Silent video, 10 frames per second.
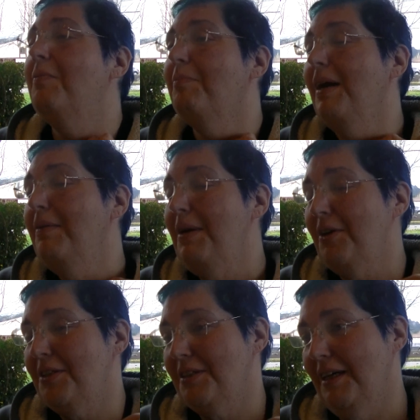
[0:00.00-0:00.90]
My
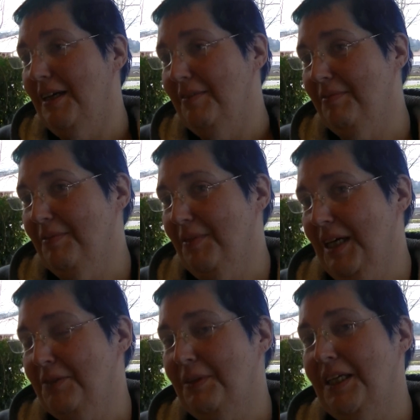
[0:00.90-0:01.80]
parents'
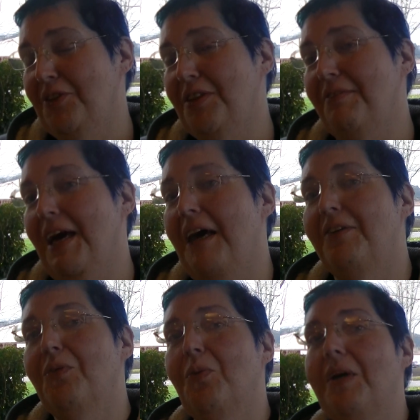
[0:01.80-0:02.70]
explanation of that
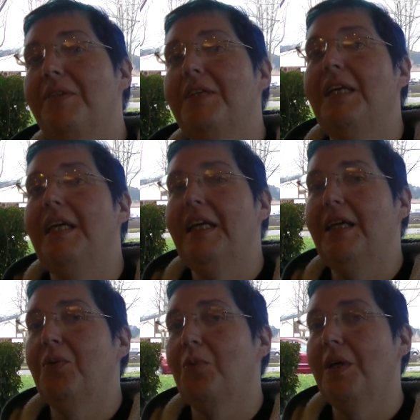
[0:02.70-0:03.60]
was
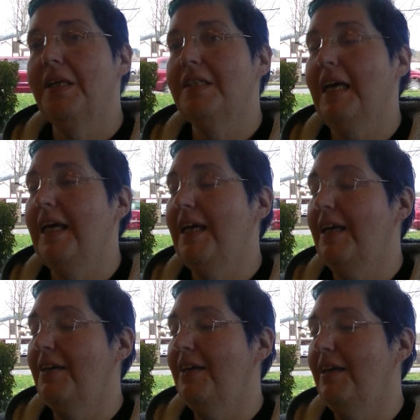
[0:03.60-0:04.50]
it was
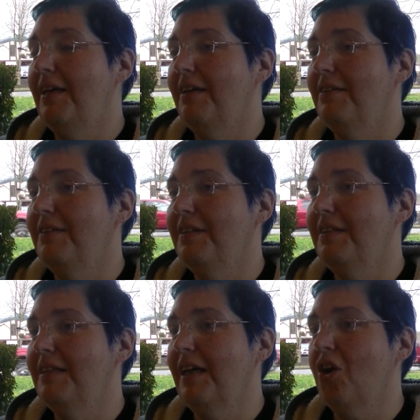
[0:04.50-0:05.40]

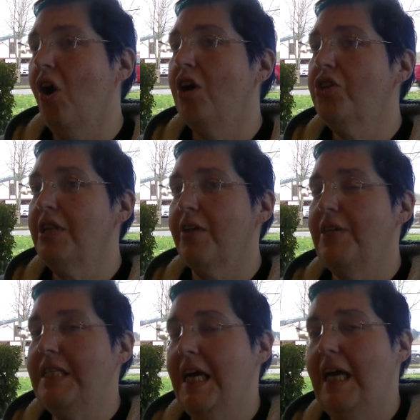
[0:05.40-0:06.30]
a
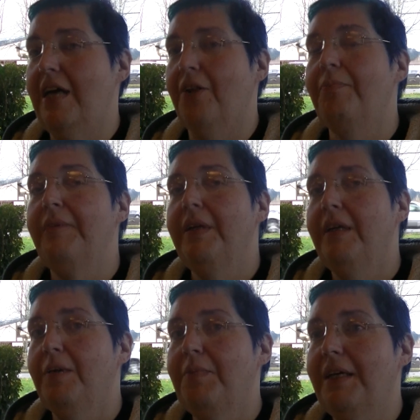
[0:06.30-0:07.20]
cautionary tale
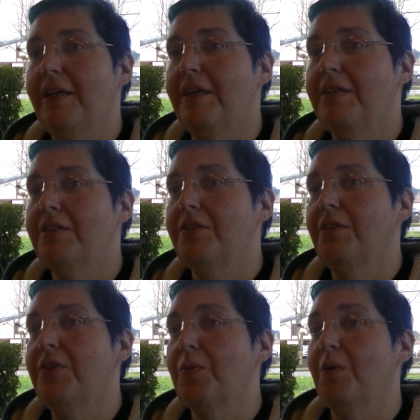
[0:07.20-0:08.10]
because there were